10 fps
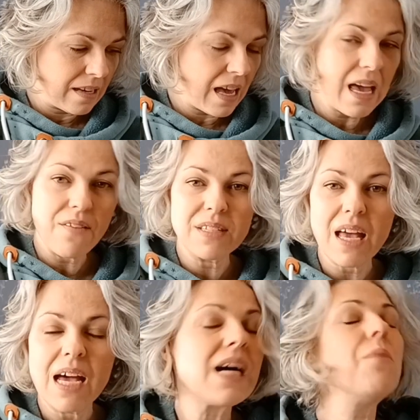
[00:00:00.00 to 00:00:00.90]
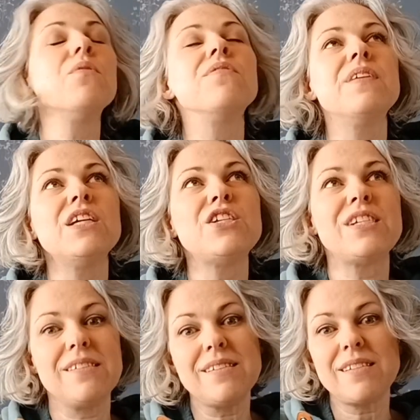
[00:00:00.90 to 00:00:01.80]
I have a couple
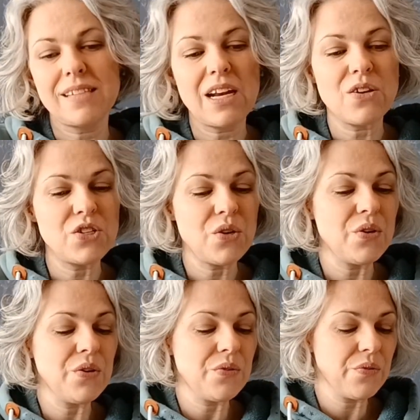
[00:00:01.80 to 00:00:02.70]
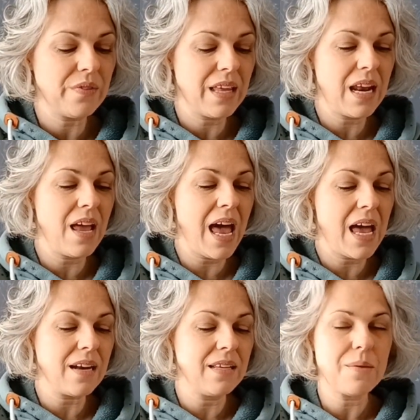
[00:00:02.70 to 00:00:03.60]
finishes that I'll show you that I
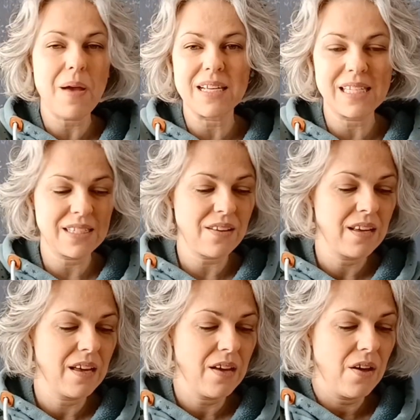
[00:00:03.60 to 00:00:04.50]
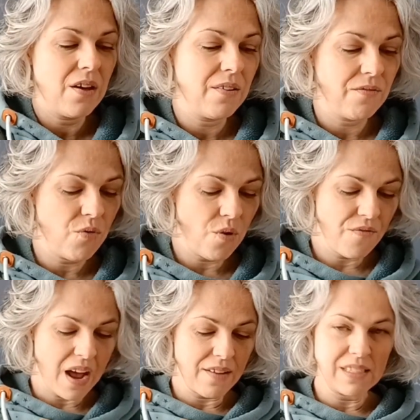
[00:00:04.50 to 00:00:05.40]
had in the past 4,
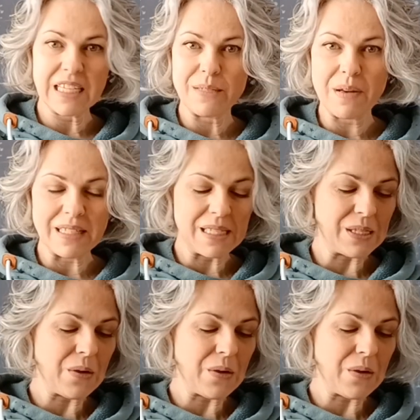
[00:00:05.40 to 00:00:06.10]
5, 6 months.